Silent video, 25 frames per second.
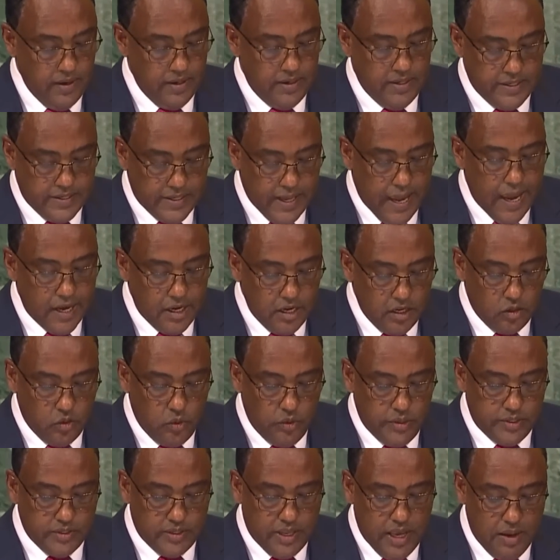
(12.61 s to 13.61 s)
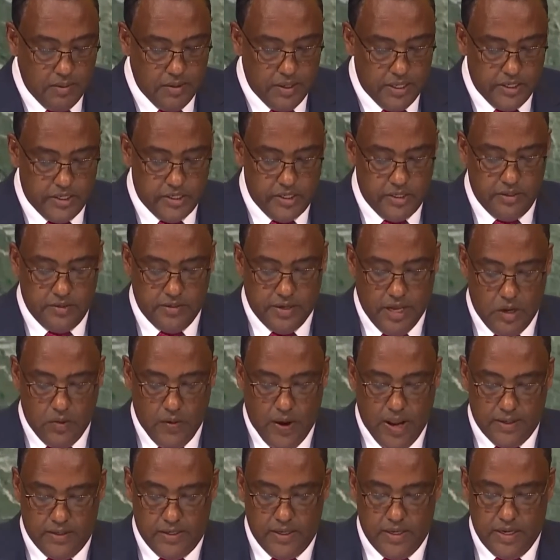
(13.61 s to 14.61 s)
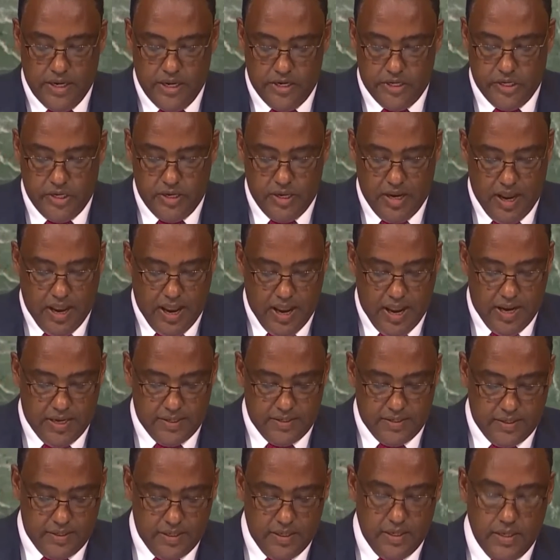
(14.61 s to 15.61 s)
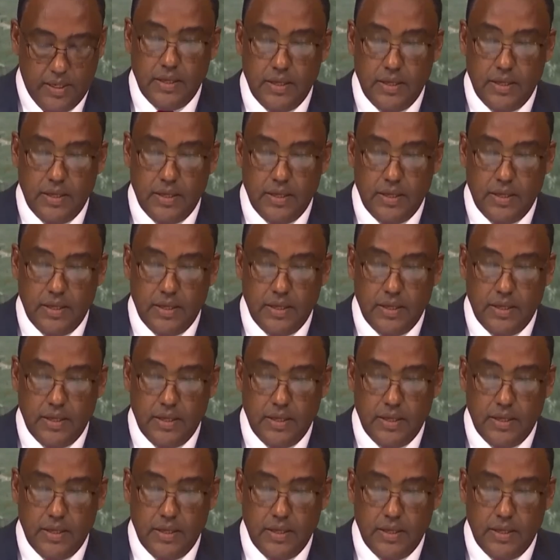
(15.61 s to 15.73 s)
decided to establish the United Nations as